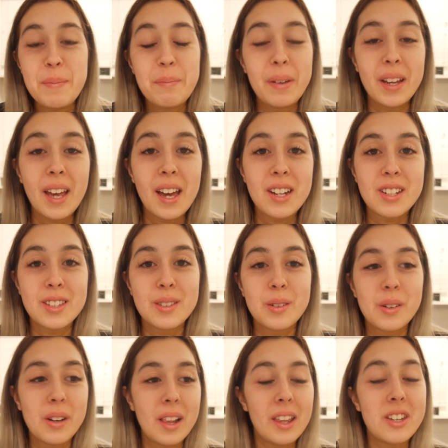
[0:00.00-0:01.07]
But yeah, I just
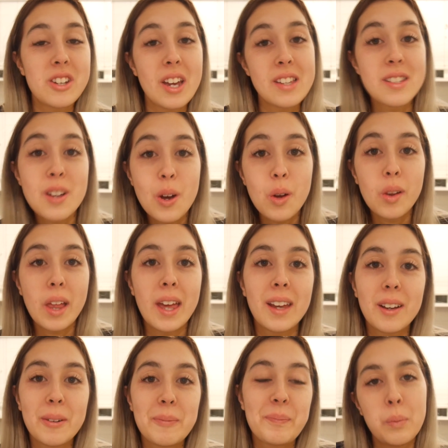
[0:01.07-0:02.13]
thought I'll let you guys know,
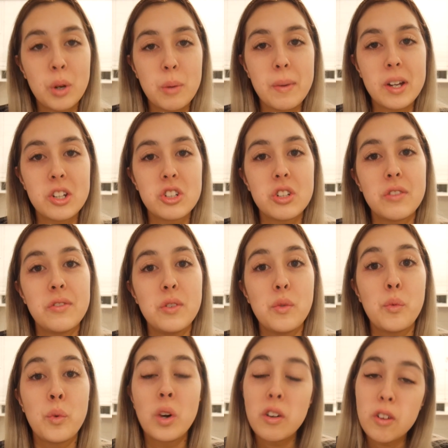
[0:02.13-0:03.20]
like, pretty much if
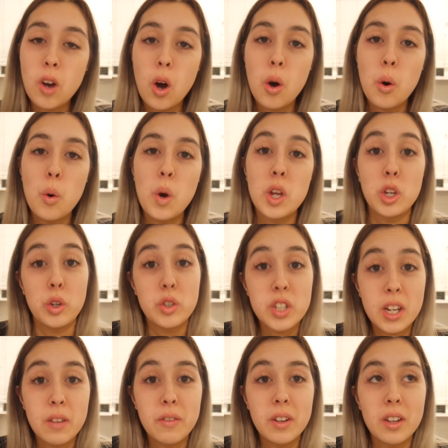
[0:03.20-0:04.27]
you've got a goal and you
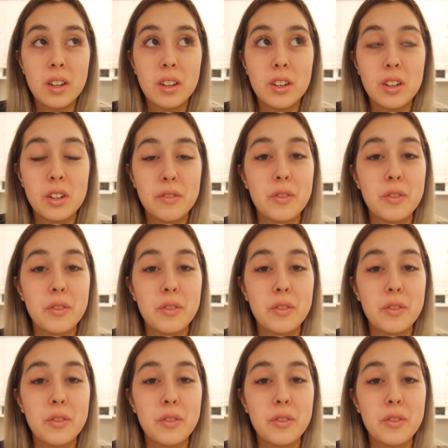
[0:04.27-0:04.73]
achieve it, you're gonna